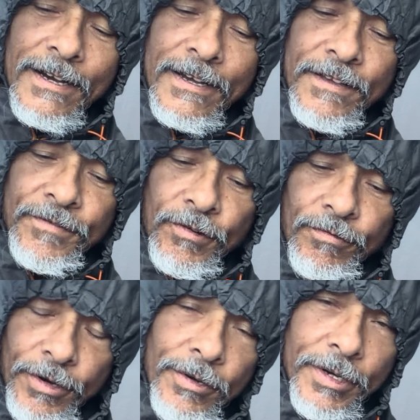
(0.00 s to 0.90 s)
if you
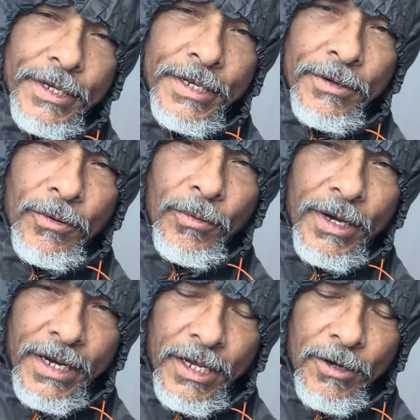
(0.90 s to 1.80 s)
really
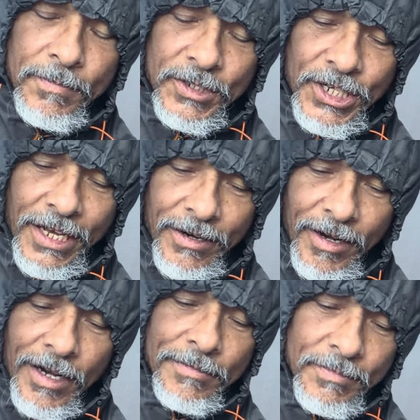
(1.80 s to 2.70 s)
want to help the channel
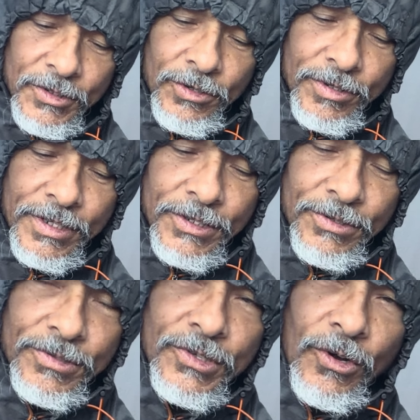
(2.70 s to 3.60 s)
out, you can
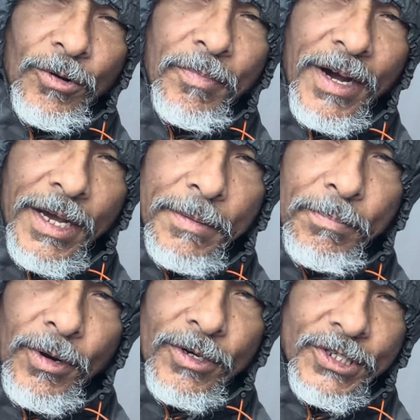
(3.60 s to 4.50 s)
do so by
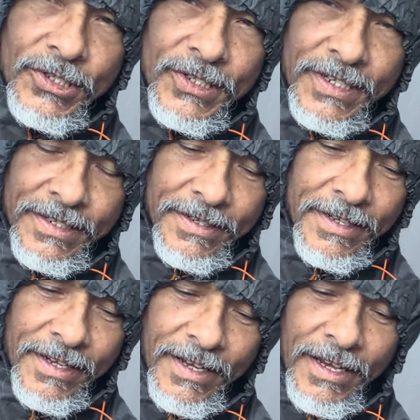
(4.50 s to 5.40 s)
purchasing
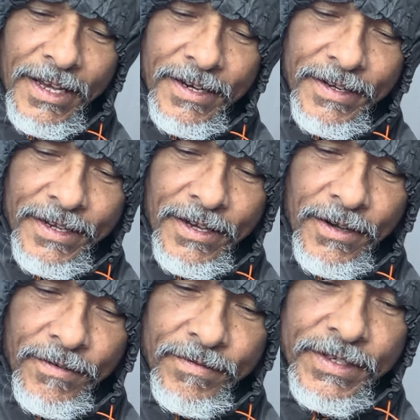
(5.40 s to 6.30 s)
any
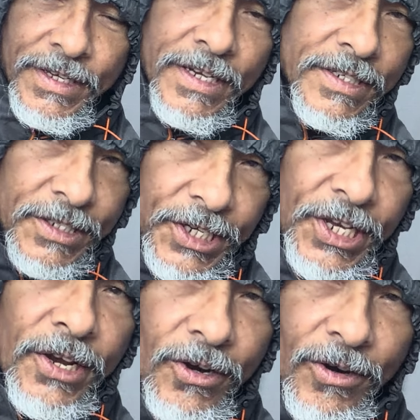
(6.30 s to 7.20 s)
of the
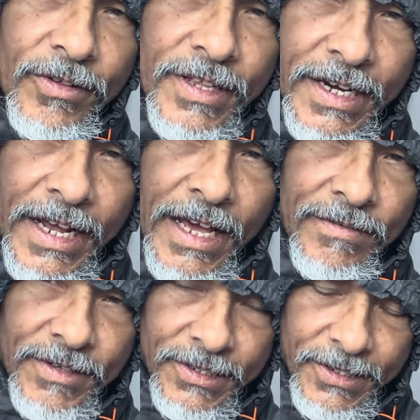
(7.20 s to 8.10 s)
gear that I
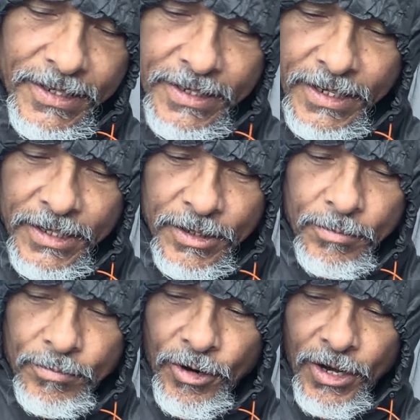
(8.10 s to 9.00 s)
have listed in the
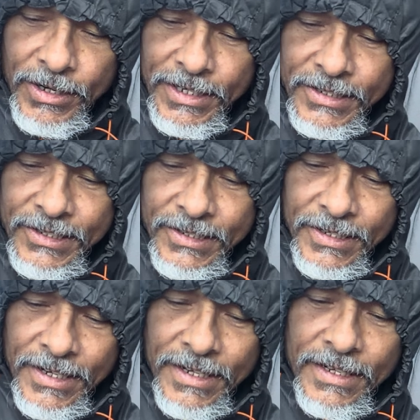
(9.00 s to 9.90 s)
products
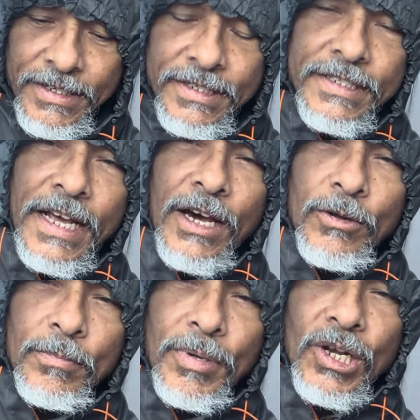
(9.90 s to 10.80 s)

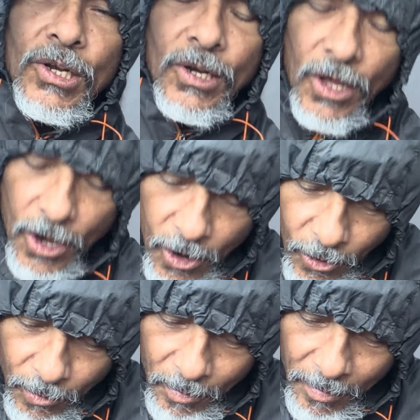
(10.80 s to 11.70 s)
down
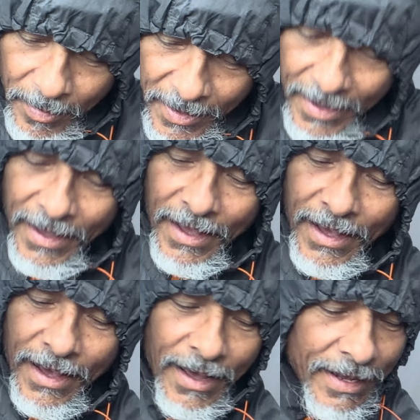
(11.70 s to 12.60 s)
below.
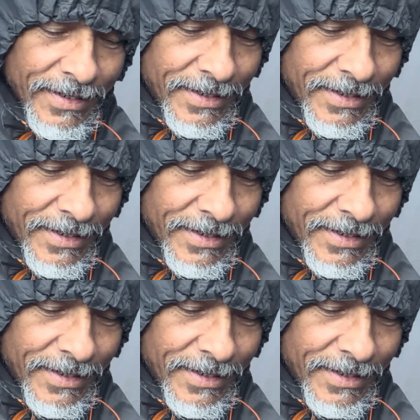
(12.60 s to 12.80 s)
And